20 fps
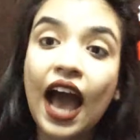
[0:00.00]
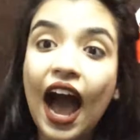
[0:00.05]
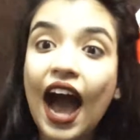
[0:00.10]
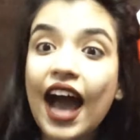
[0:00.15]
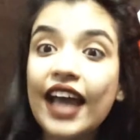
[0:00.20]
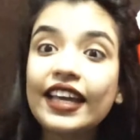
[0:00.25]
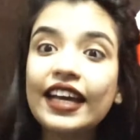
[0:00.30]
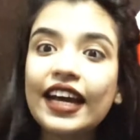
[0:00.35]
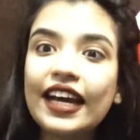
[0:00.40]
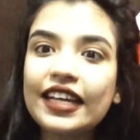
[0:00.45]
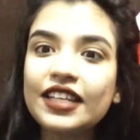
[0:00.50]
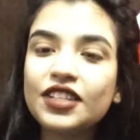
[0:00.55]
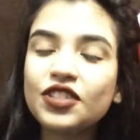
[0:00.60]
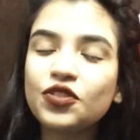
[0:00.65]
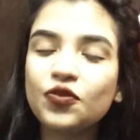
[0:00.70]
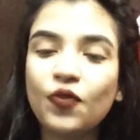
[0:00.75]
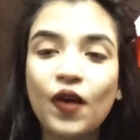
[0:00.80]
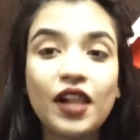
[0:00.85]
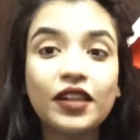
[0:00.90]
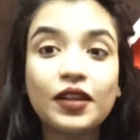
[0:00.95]
Hi
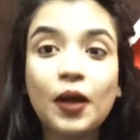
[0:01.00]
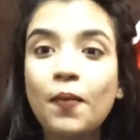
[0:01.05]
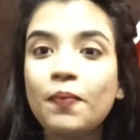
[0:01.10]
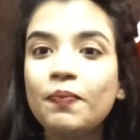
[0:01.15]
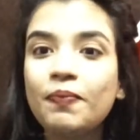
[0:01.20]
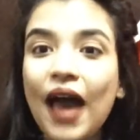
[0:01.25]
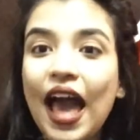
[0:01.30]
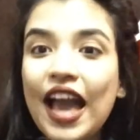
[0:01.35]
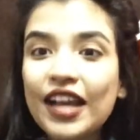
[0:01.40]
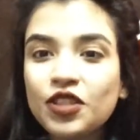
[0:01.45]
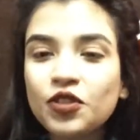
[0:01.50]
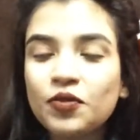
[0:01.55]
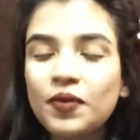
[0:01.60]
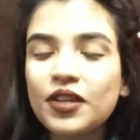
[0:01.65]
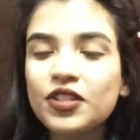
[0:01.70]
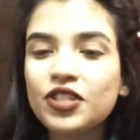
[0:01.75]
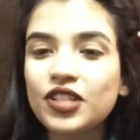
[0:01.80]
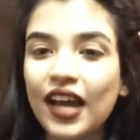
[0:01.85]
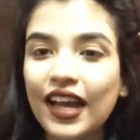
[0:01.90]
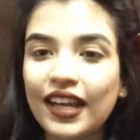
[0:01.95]
guys, welcome back to
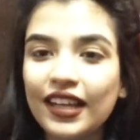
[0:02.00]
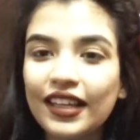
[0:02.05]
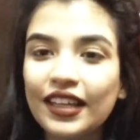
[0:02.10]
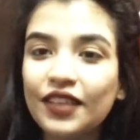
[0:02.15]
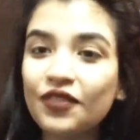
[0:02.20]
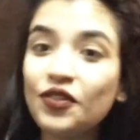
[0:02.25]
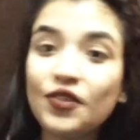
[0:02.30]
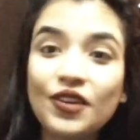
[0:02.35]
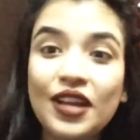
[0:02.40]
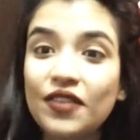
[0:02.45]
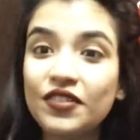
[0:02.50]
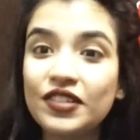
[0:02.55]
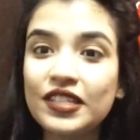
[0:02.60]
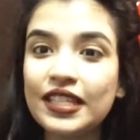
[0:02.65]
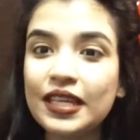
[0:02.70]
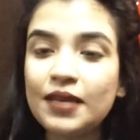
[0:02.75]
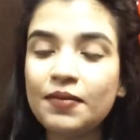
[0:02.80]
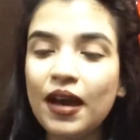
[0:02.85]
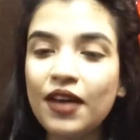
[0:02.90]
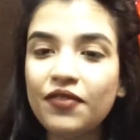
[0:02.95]
my channel. If you never
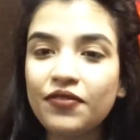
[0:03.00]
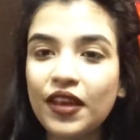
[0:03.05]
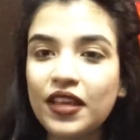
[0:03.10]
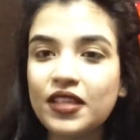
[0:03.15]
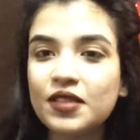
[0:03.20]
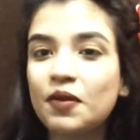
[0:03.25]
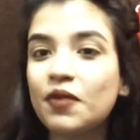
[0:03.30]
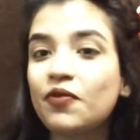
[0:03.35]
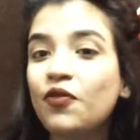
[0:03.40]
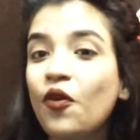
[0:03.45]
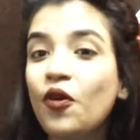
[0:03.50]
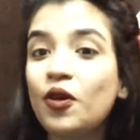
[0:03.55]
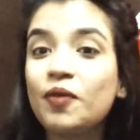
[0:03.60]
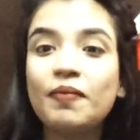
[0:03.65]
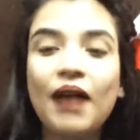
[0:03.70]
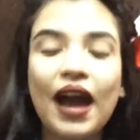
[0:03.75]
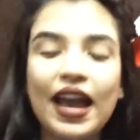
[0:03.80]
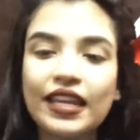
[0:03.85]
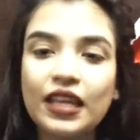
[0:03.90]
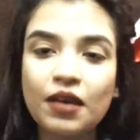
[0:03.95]
see my face before,
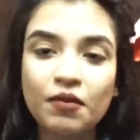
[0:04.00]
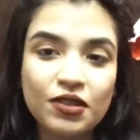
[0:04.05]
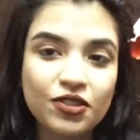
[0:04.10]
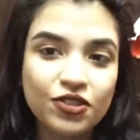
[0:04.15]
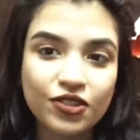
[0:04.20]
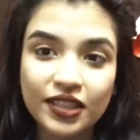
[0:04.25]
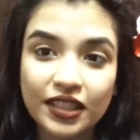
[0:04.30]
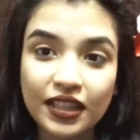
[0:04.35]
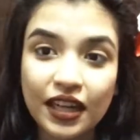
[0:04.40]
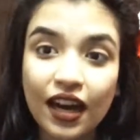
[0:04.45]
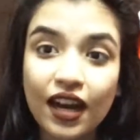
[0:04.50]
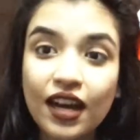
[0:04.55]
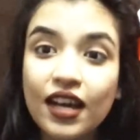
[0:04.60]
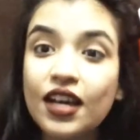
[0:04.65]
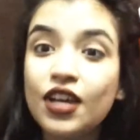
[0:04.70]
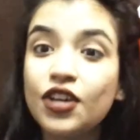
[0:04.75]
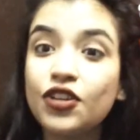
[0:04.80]
my name is Ritika.